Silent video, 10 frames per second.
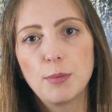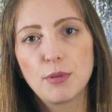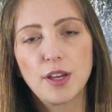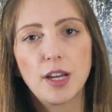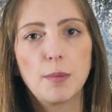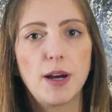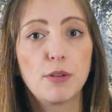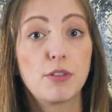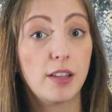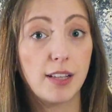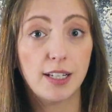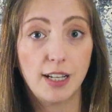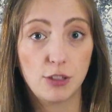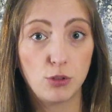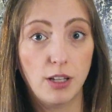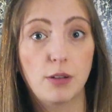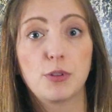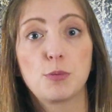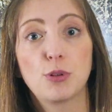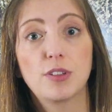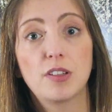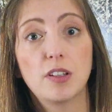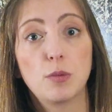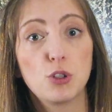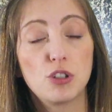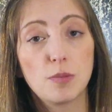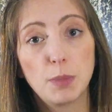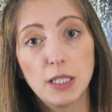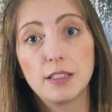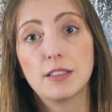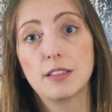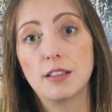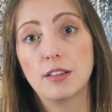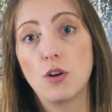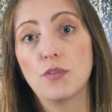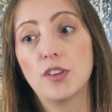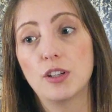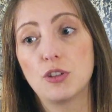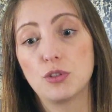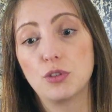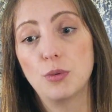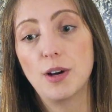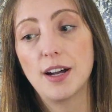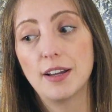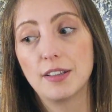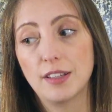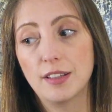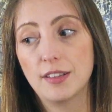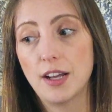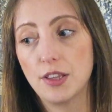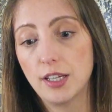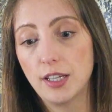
people think about things like natural language processing, which is built into these conversational UIs, they start